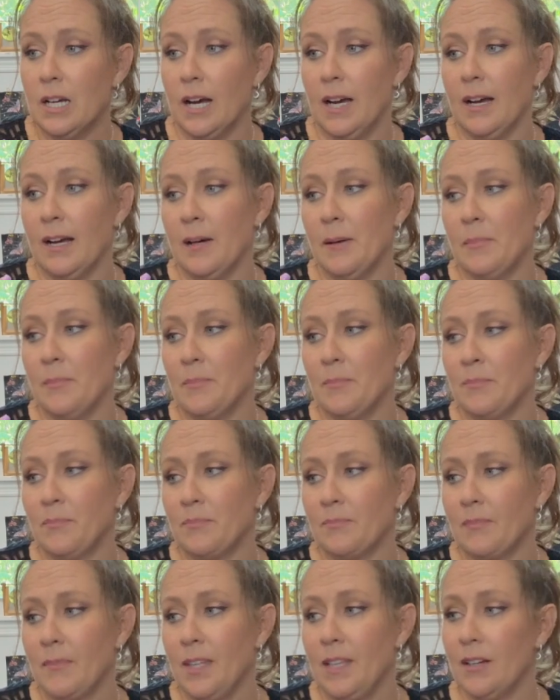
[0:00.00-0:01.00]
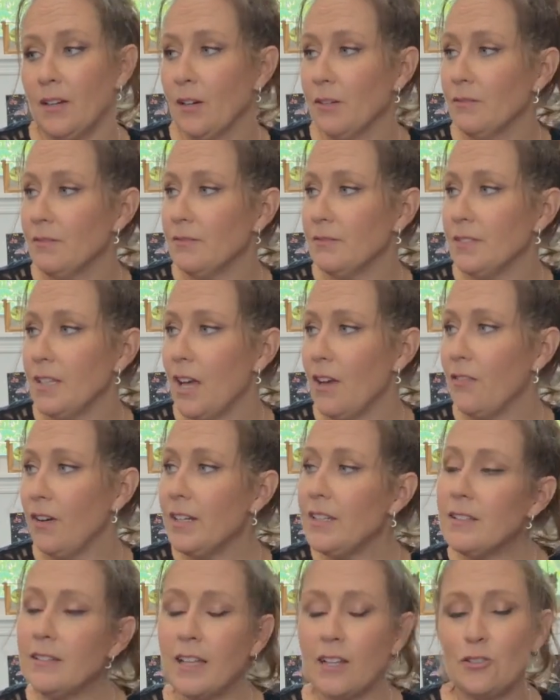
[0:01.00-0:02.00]
You know, if I
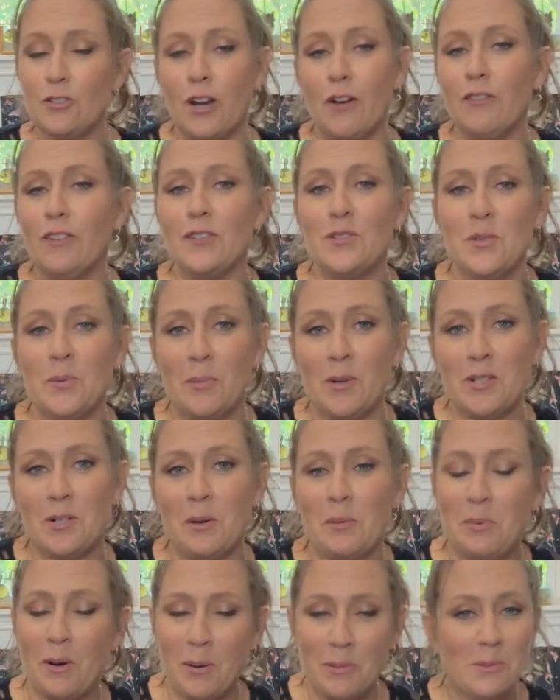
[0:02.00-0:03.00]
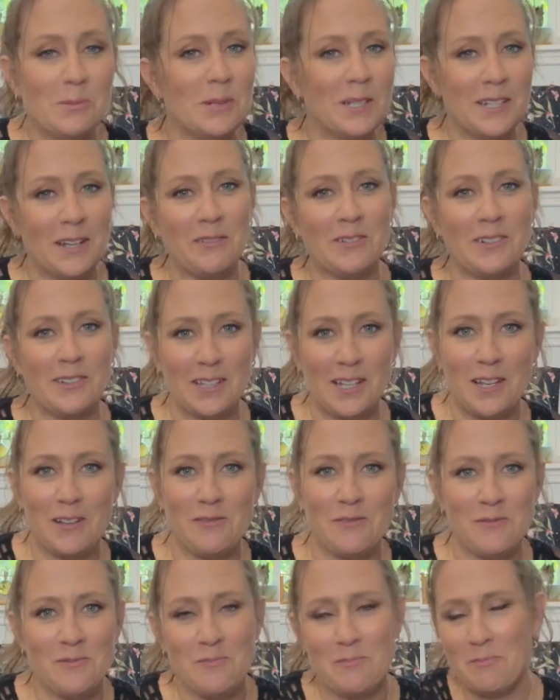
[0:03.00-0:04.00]
didn't like traveling so much, I'd probably never
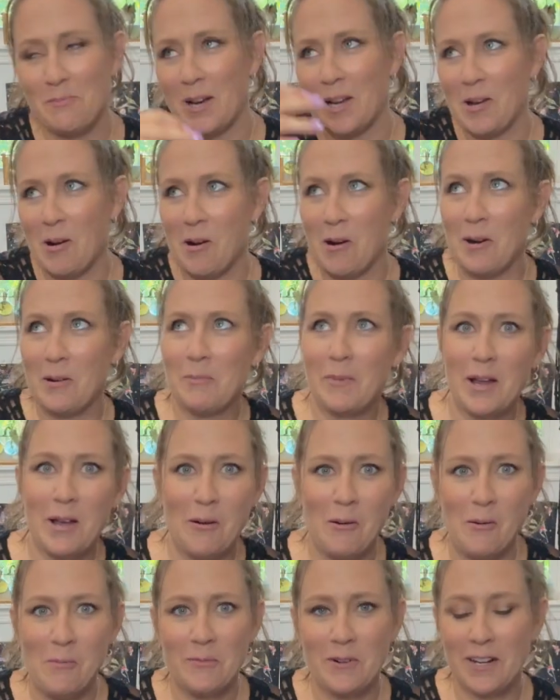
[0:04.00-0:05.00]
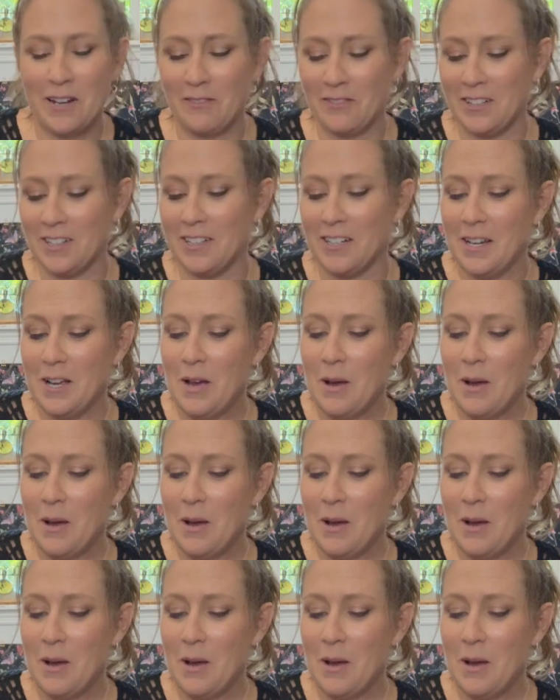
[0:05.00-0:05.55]
leave my yard, my home, whatever.